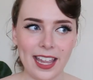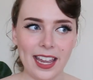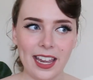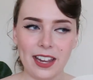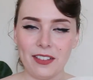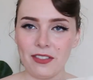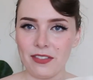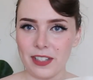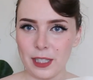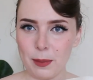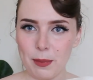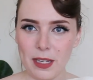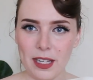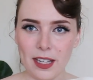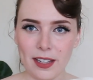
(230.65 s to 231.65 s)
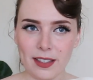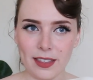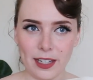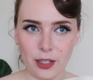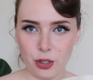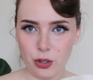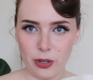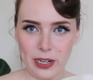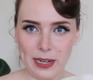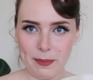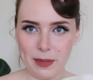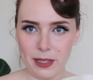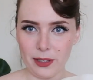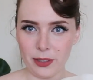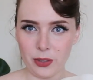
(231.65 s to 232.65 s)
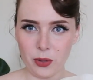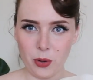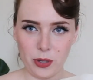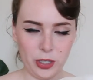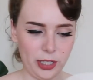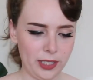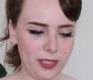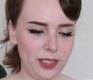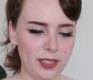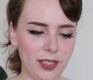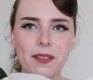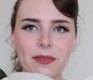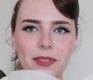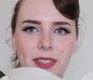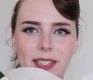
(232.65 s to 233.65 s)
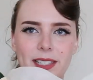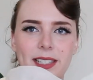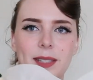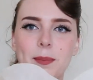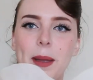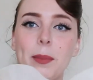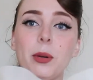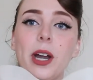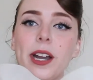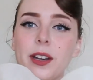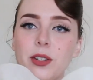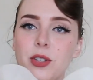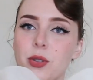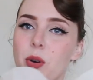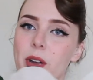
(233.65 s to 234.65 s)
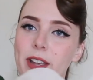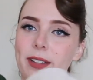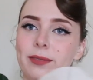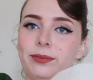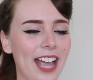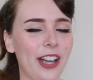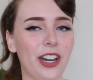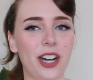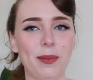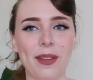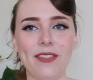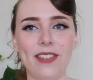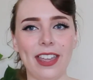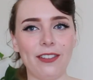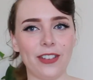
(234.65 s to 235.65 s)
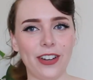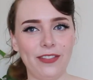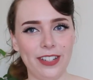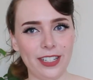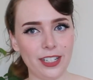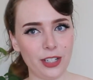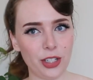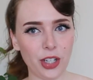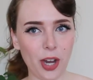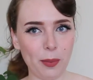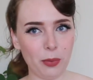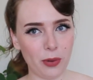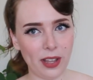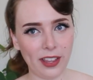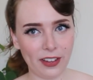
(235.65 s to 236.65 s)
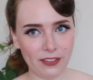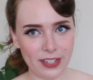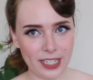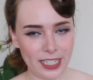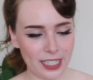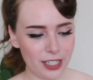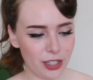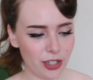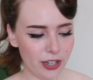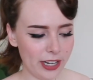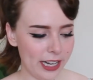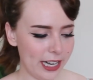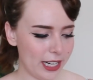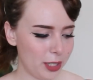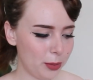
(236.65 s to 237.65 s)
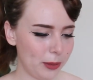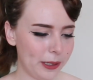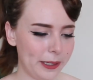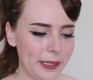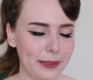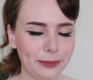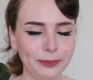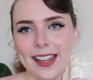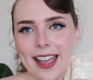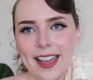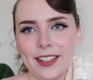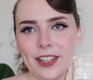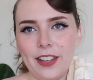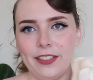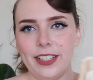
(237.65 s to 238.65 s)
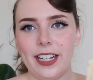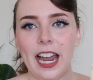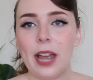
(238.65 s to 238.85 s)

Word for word: It fits me like a dream. It looks gorgeous. This is my pride and joy. I got it at my favorite vintage shop, Relic Vintage on Haight-Ashbury. I love it.